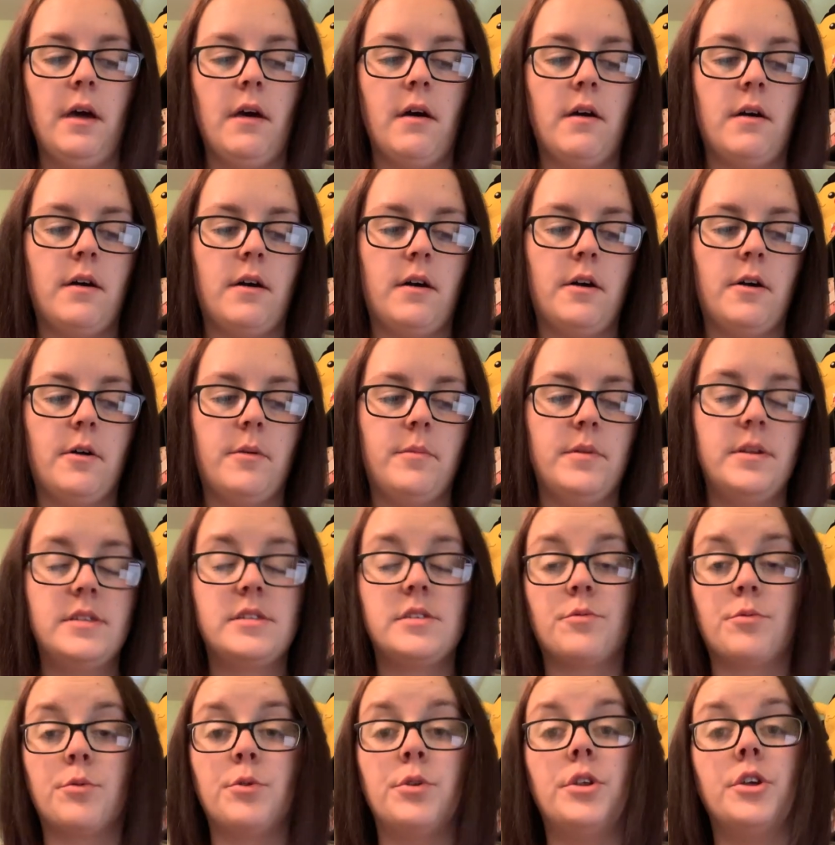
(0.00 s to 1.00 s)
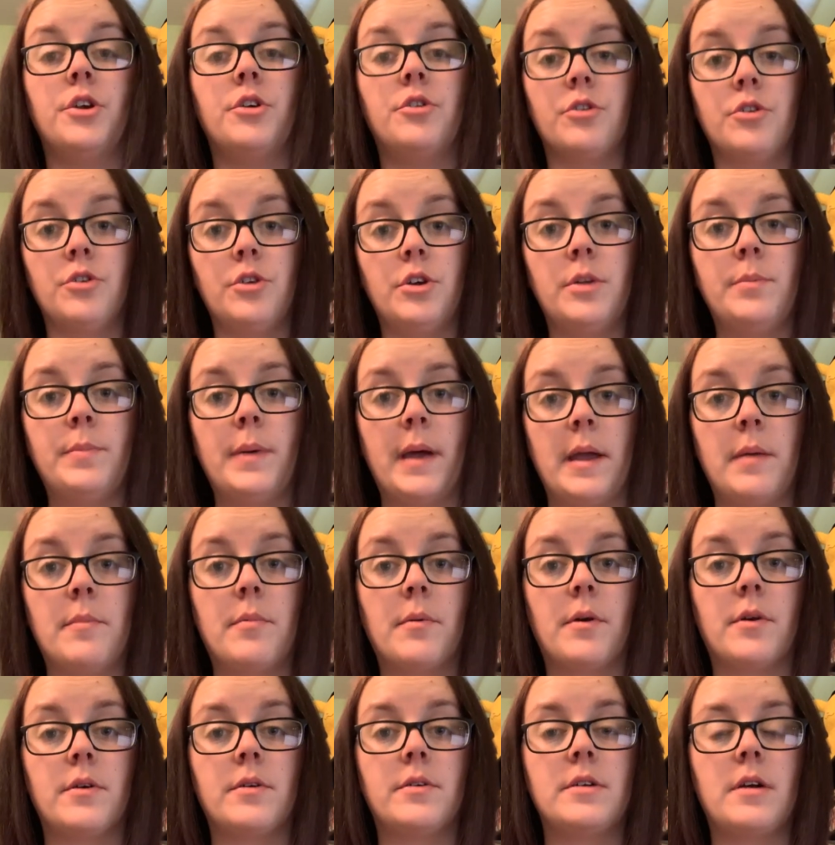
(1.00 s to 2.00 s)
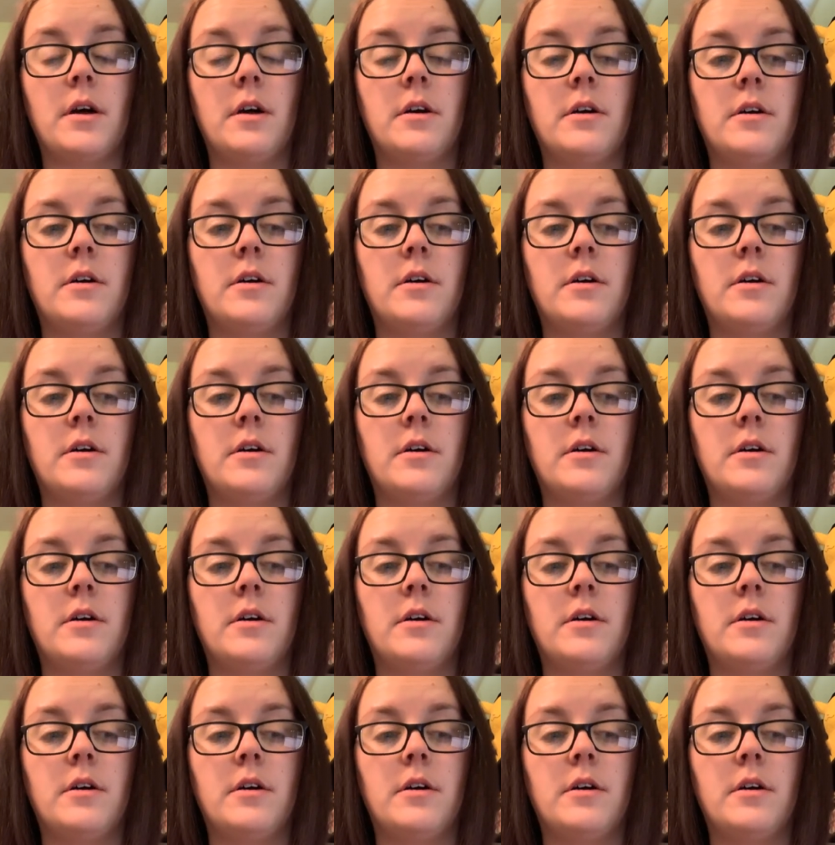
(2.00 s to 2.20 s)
It's a really good paper,